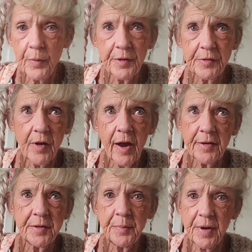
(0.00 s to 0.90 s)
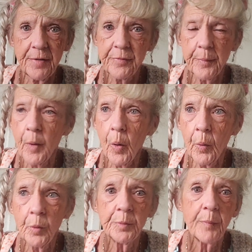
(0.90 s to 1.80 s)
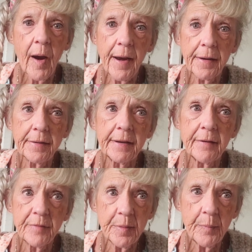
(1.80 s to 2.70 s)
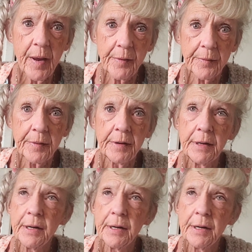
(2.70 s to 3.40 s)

has got to be from Old Mike Living Better.